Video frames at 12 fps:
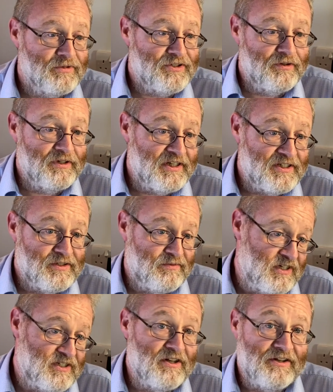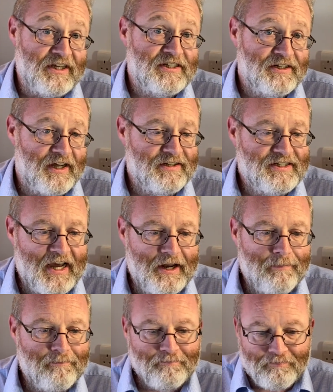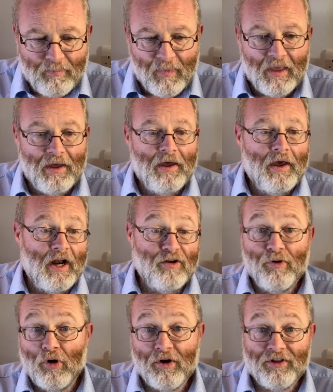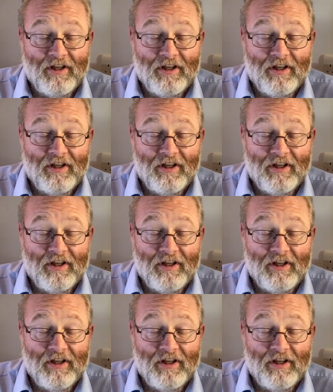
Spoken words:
So this is a decent antenna. And if we look at